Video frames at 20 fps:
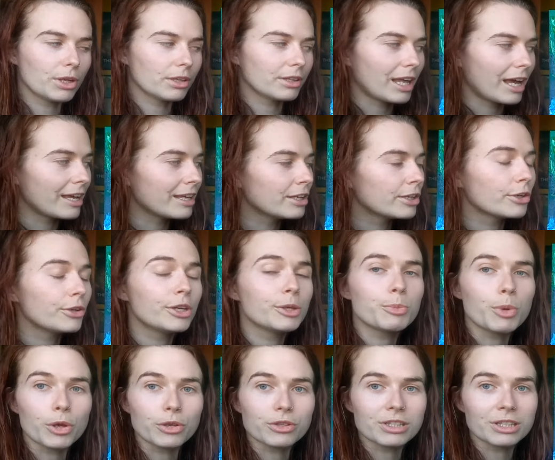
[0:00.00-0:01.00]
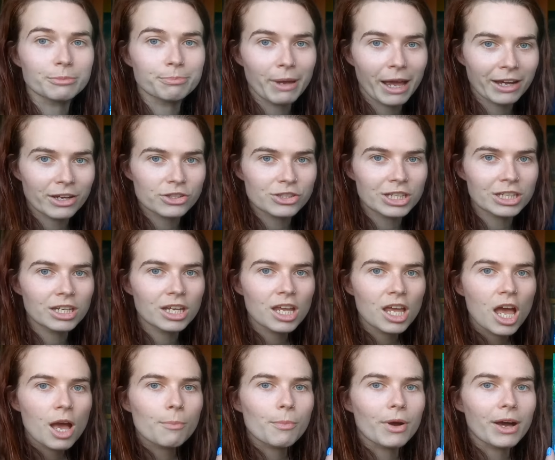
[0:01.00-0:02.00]
That included postage and packaging,
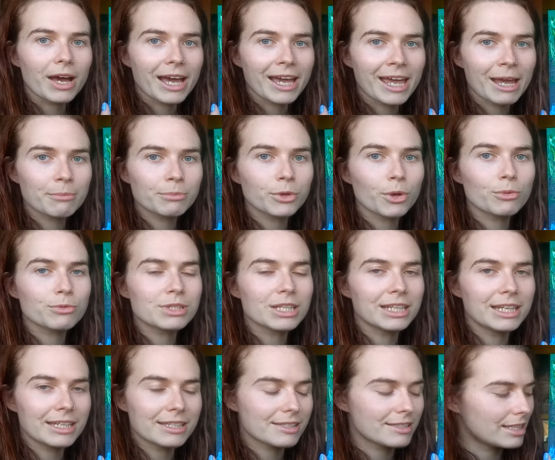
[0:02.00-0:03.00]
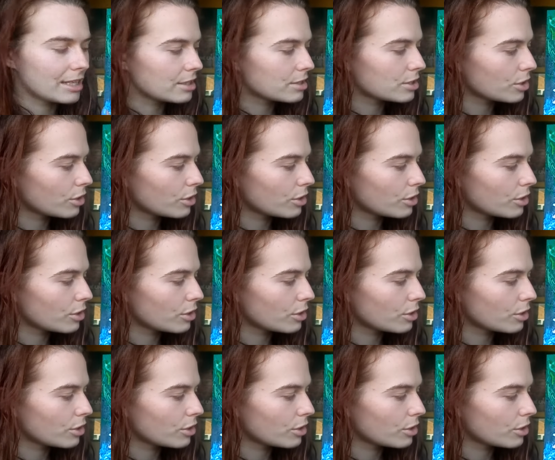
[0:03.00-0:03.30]
but I am going to list it